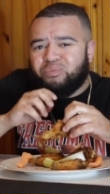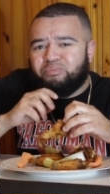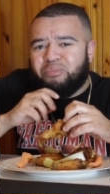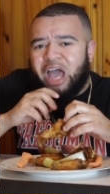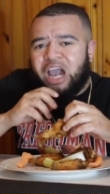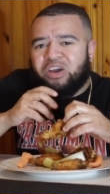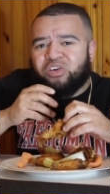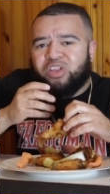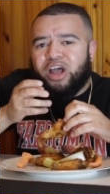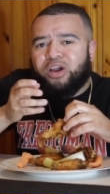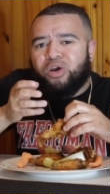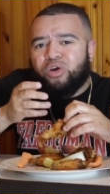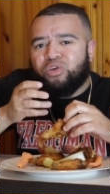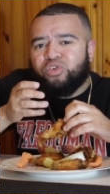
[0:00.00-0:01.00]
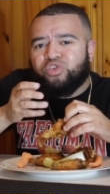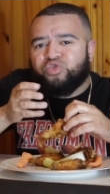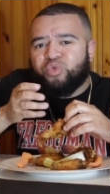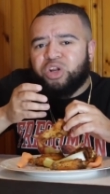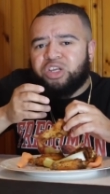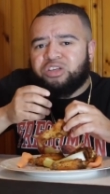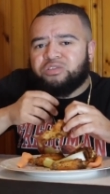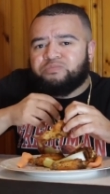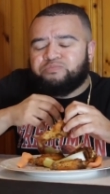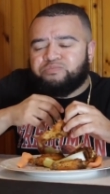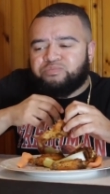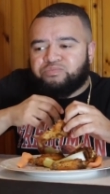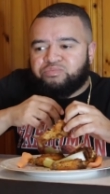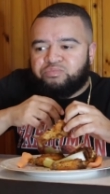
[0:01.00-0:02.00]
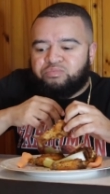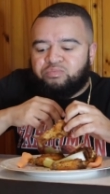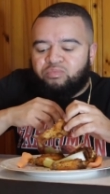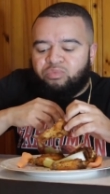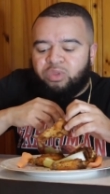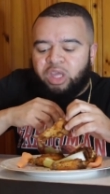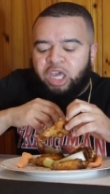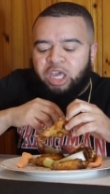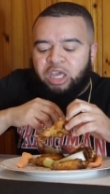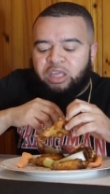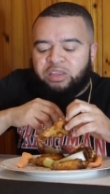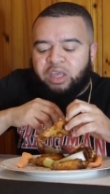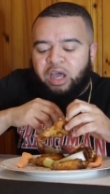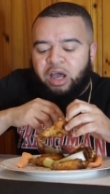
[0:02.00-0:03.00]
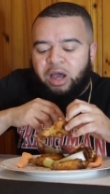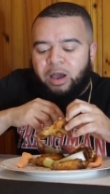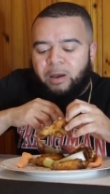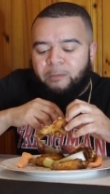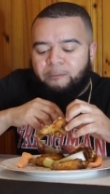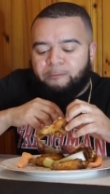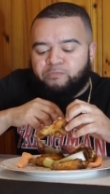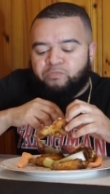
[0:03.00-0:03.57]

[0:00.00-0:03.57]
back in our like earlier 20s. And